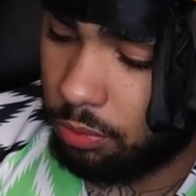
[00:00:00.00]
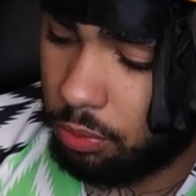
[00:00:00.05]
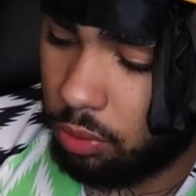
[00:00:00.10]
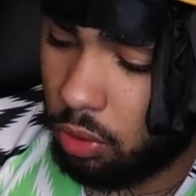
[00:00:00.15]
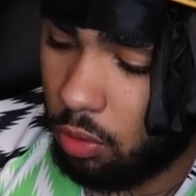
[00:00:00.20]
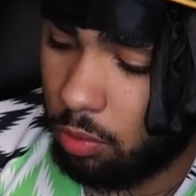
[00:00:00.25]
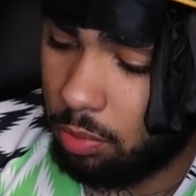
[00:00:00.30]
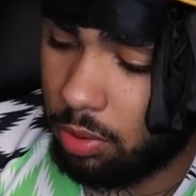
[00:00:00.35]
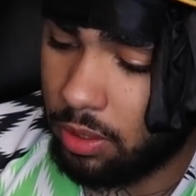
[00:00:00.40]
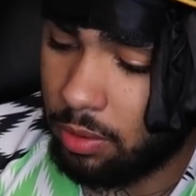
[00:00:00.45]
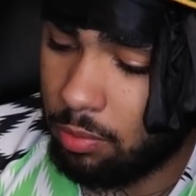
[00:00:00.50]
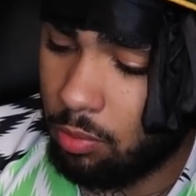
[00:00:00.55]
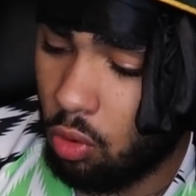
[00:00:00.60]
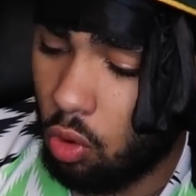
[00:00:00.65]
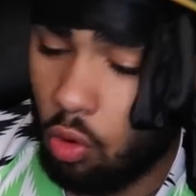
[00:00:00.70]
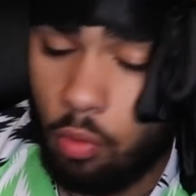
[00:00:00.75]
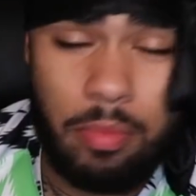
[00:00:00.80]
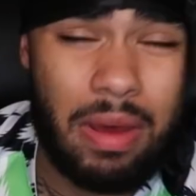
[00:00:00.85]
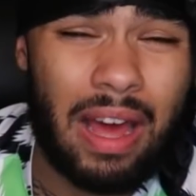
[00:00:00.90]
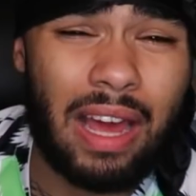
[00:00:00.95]
Probably
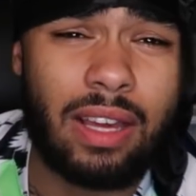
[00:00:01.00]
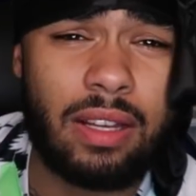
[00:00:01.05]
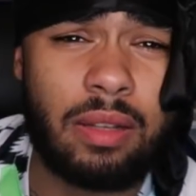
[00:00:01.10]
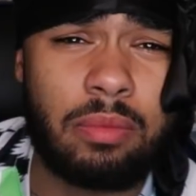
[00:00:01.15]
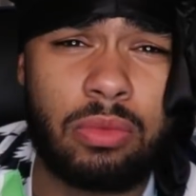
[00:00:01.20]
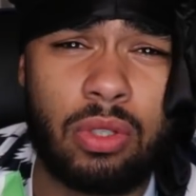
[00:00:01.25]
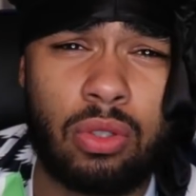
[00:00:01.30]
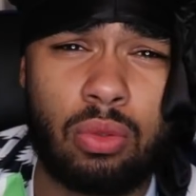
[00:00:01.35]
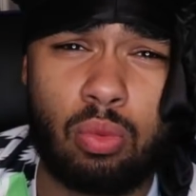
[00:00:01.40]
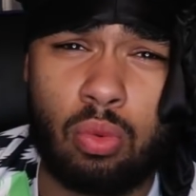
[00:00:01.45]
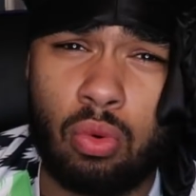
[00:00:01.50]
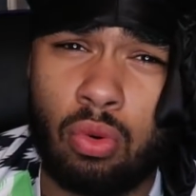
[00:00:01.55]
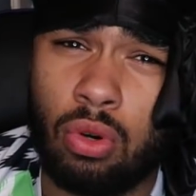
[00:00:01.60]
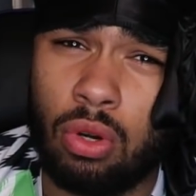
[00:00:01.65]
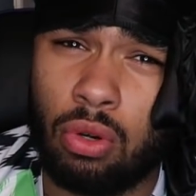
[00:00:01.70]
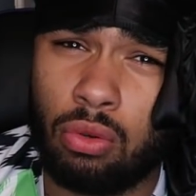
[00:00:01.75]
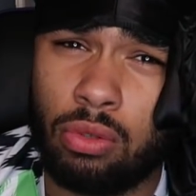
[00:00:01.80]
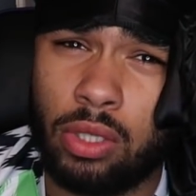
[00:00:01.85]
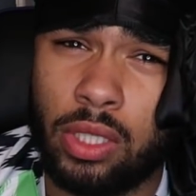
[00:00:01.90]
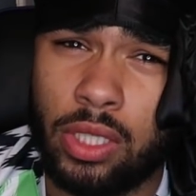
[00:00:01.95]
more Magnum than
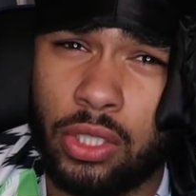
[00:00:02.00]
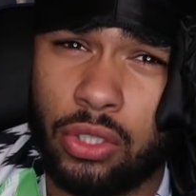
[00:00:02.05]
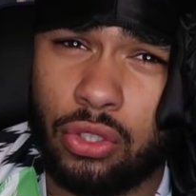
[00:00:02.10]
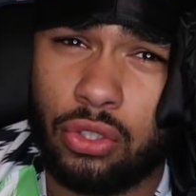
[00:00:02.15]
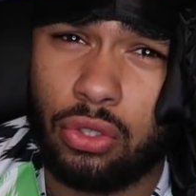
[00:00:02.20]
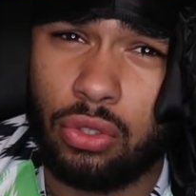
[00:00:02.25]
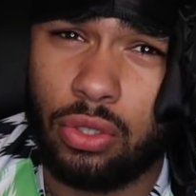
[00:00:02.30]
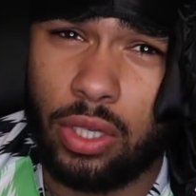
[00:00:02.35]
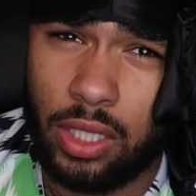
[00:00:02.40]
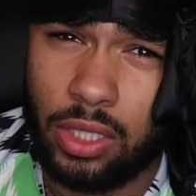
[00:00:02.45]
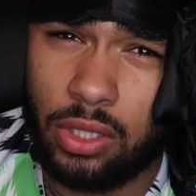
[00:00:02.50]
water, really and truly.